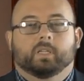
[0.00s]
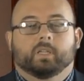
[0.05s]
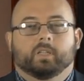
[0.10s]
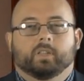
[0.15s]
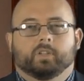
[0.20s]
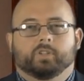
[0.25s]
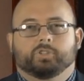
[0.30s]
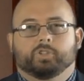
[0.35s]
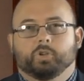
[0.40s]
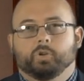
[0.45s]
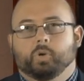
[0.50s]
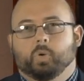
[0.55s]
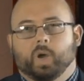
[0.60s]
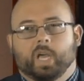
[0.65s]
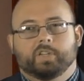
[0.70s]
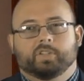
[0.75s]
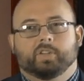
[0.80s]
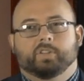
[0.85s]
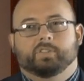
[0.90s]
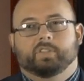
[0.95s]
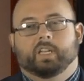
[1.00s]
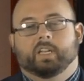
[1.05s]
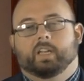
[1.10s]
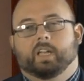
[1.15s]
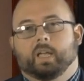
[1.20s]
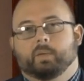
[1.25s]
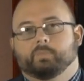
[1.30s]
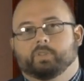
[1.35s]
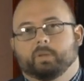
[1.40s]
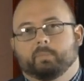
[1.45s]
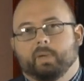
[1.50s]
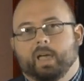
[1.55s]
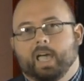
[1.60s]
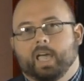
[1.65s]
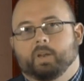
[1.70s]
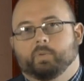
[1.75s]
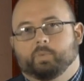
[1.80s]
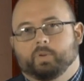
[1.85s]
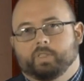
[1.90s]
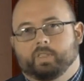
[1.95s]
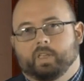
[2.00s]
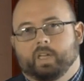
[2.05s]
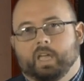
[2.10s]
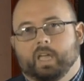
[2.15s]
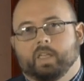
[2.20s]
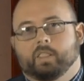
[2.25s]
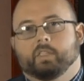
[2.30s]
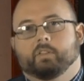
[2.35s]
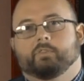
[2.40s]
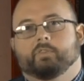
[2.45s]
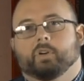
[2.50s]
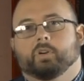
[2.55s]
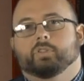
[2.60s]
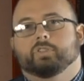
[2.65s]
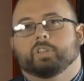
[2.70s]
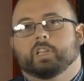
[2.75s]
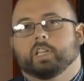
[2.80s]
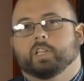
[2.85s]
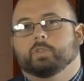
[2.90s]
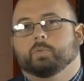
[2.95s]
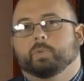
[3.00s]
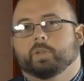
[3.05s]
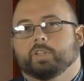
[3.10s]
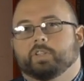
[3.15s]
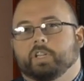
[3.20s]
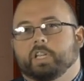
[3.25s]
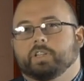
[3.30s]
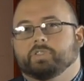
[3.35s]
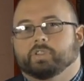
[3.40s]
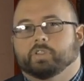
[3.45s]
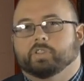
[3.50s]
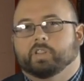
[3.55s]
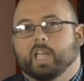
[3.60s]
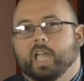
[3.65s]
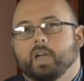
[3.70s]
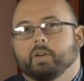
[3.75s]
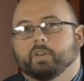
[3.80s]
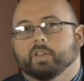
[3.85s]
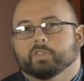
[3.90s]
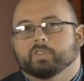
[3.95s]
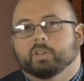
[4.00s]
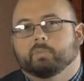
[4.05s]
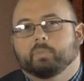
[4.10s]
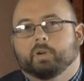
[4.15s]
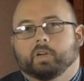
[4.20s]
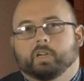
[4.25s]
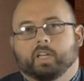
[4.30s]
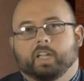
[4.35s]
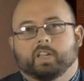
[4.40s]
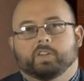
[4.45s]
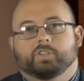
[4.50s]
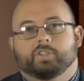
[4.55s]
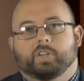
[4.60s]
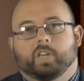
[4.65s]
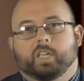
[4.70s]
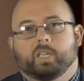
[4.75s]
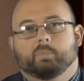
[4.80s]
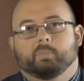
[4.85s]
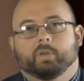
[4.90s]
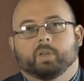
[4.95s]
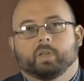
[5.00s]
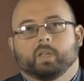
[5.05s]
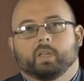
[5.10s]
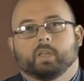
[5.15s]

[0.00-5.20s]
There are two questions that come to mind with that. The first is, would Jesus count us among His sheep?